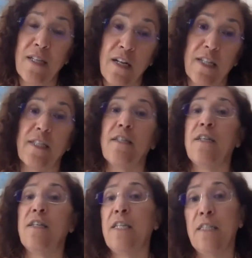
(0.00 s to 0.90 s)

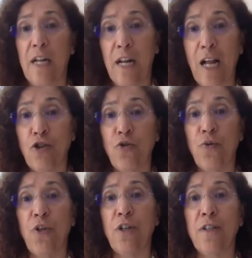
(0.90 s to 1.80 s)
enlisted
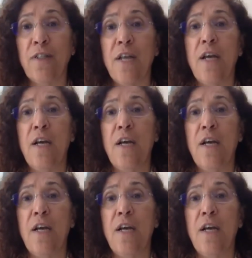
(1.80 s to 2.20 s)
intellectuals,